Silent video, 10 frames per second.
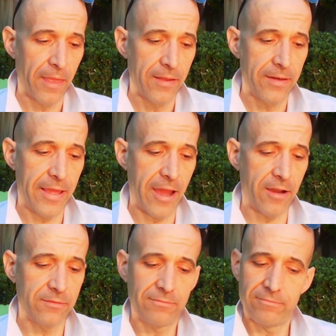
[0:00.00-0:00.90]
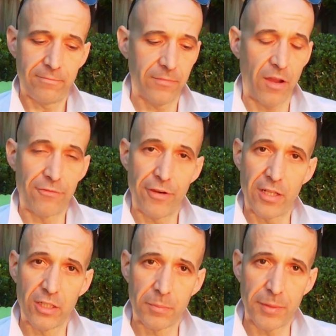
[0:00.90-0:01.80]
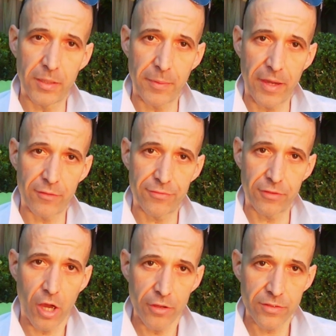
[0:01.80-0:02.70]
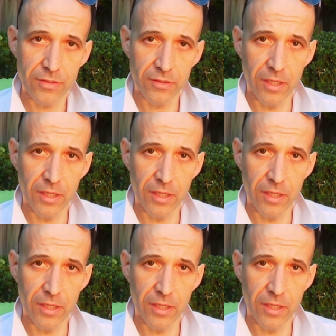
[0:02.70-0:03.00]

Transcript: now, I've read a little bit about float.